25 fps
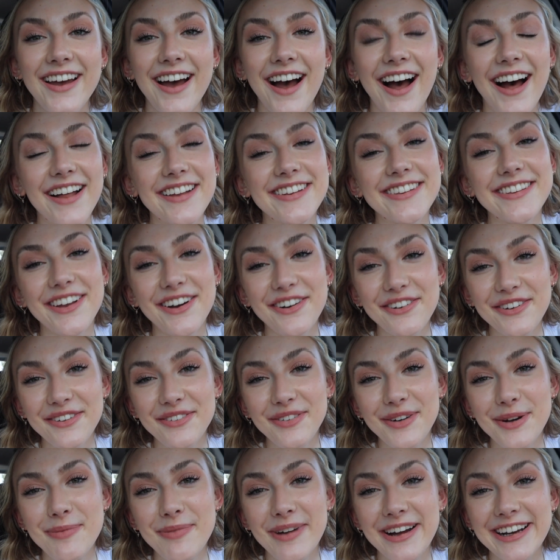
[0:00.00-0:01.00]
Hello
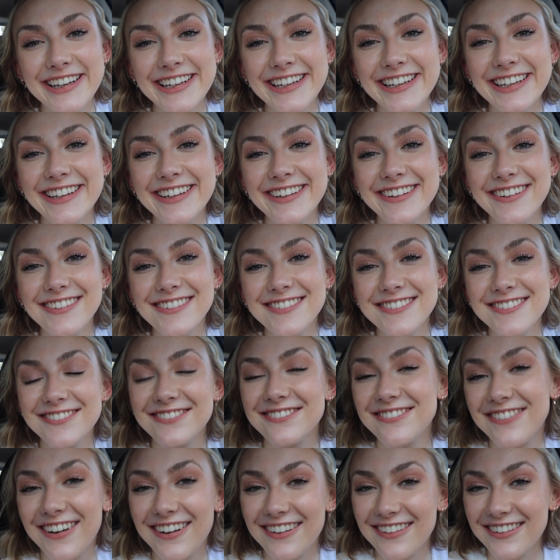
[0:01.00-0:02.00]
everybody,
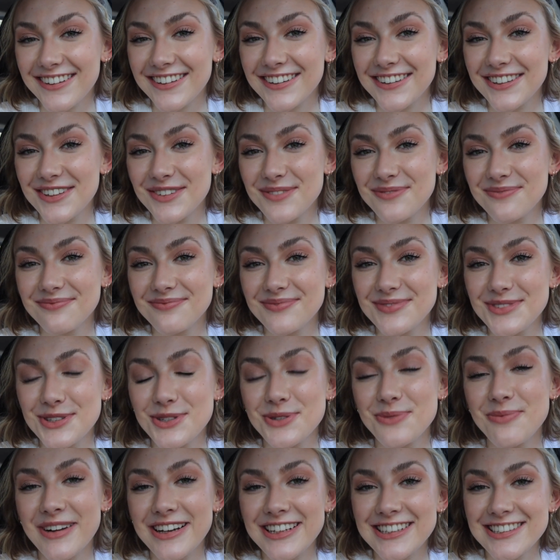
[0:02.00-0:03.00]
welcome
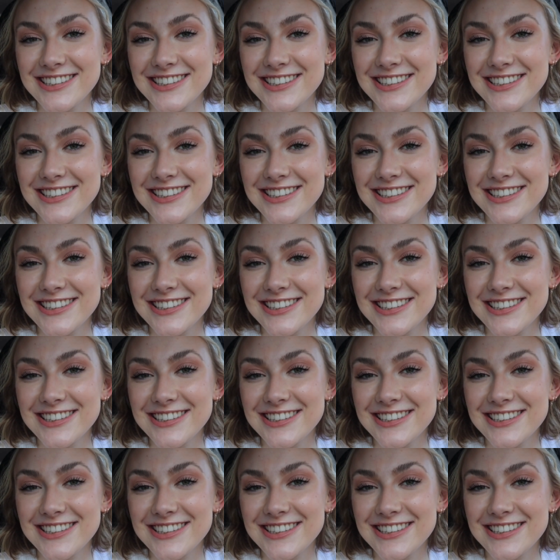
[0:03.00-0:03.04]
to my